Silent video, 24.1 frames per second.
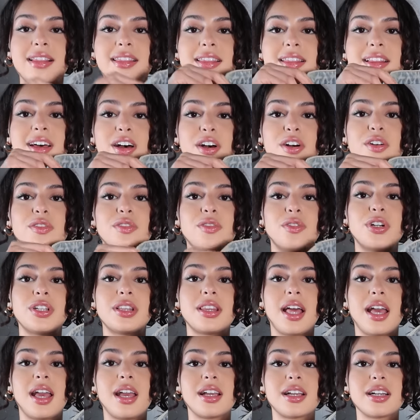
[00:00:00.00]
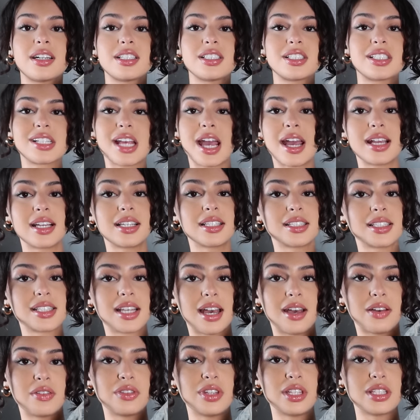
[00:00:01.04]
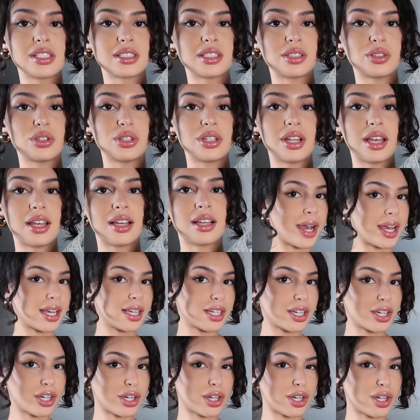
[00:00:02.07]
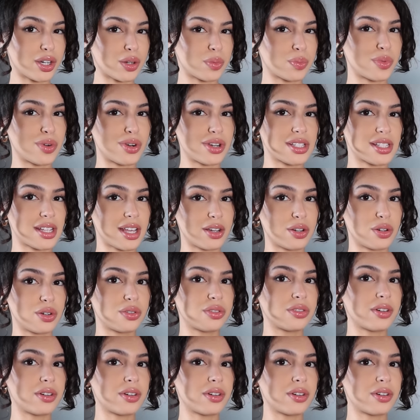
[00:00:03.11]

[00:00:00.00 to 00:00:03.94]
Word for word: love when like jackets have this little like biker motorcycle